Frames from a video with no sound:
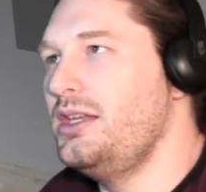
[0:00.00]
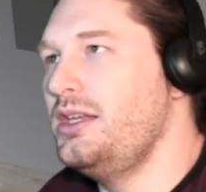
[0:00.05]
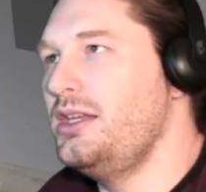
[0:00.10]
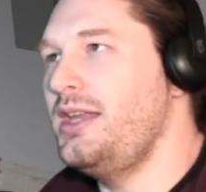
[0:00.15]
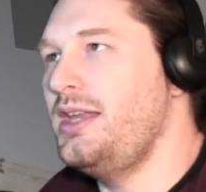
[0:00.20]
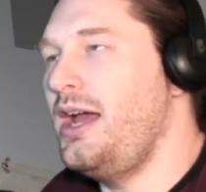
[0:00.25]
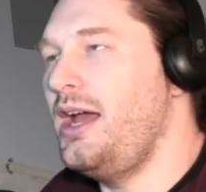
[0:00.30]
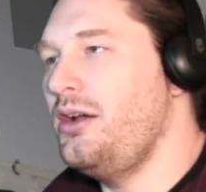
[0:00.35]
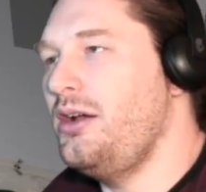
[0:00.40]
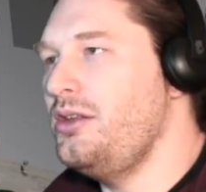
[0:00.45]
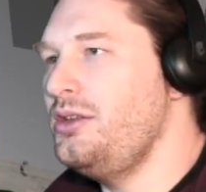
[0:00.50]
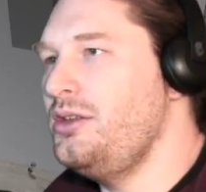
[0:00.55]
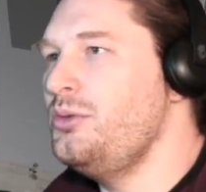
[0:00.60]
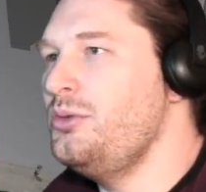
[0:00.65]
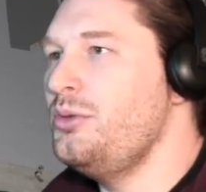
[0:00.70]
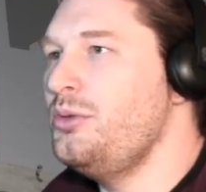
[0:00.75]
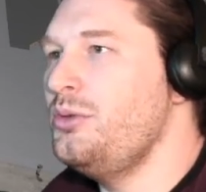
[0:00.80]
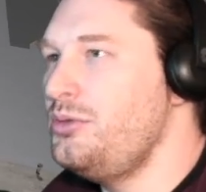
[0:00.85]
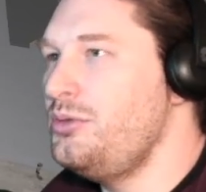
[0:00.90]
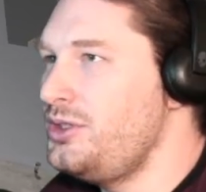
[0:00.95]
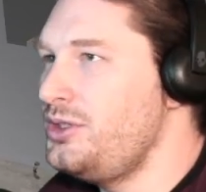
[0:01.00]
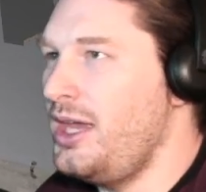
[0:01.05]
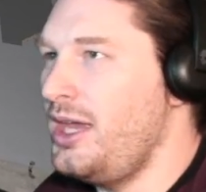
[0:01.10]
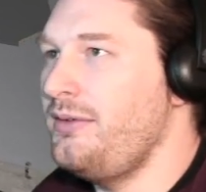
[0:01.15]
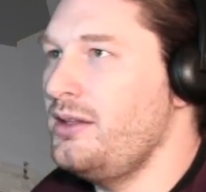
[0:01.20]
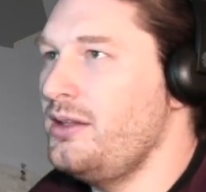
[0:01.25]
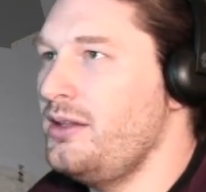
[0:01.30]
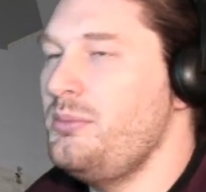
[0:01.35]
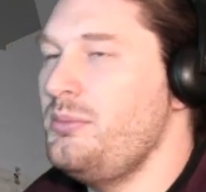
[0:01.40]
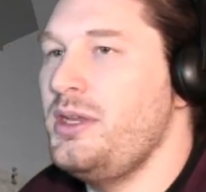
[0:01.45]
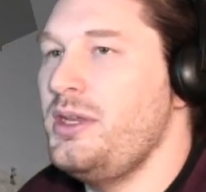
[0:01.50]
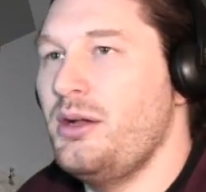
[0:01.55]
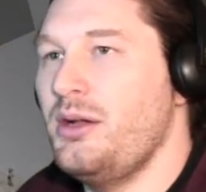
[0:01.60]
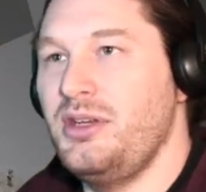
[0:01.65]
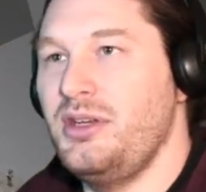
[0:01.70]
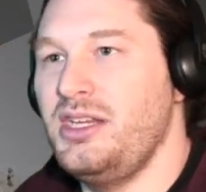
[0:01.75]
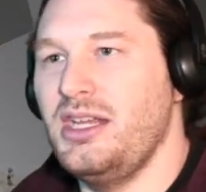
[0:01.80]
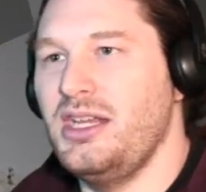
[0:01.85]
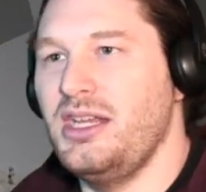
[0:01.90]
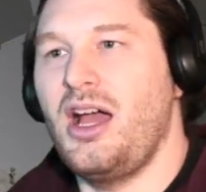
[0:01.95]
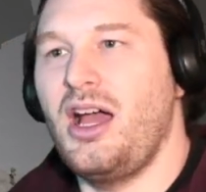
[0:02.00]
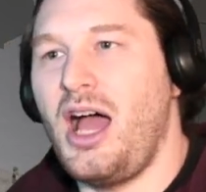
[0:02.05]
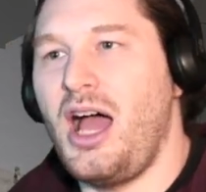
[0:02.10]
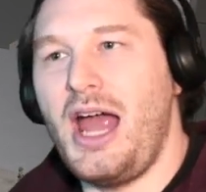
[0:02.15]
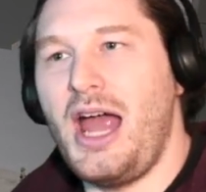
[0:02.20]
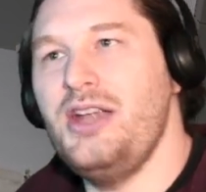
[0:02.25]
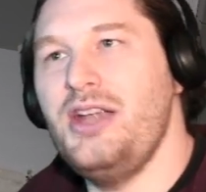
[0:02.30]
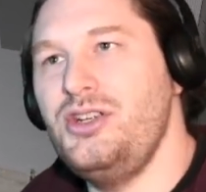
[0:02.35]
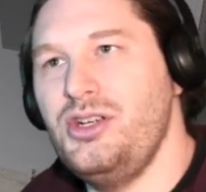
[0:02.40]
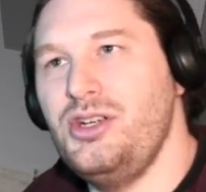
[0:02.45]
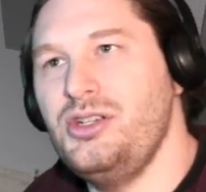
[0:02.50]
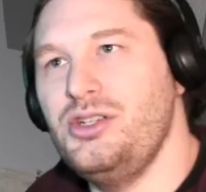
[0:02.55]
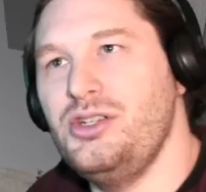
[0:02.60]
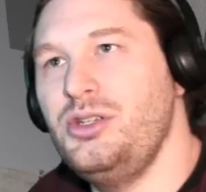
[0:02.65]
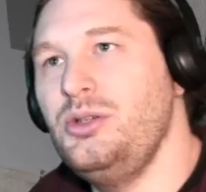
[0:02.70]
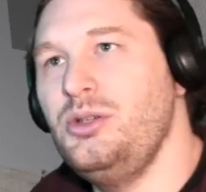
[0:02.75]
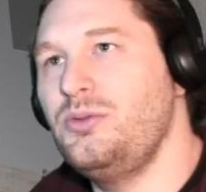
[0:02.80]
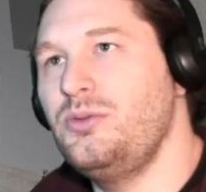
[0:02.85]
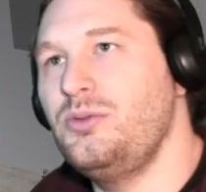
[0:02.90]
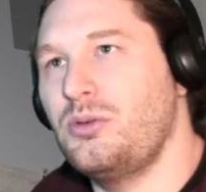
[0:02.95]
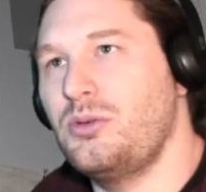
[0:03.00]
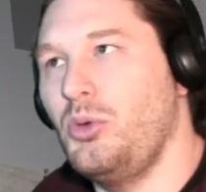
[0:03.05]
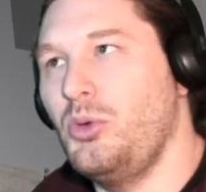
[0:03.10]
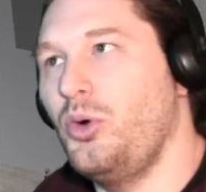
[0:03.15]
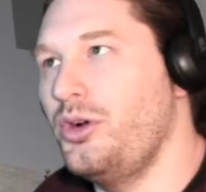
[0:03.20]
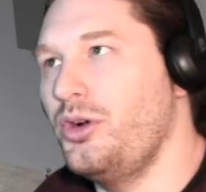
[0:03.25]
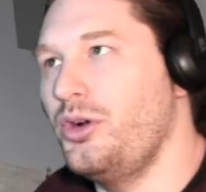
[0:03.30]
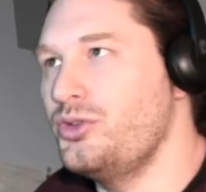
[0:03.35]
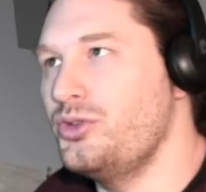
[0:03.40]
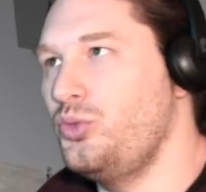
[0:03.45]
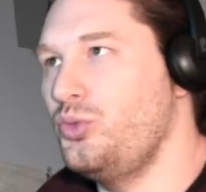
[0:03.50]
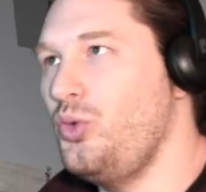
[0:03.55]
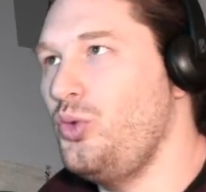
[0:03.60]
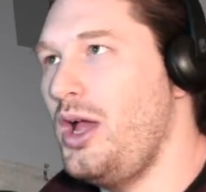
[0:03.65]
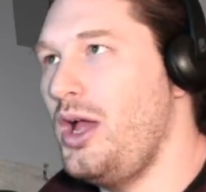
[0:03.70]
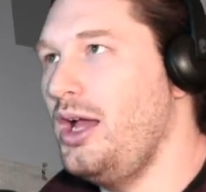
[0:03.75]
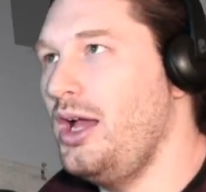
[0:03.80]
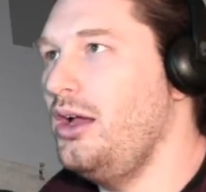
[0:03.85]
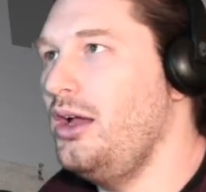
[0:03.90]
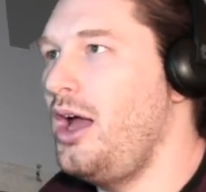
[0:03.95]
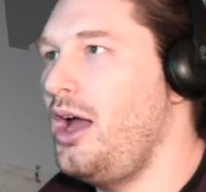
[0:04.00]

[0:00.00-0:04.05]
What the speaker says: That you would definitely be able to get hydrogen too from ore as well.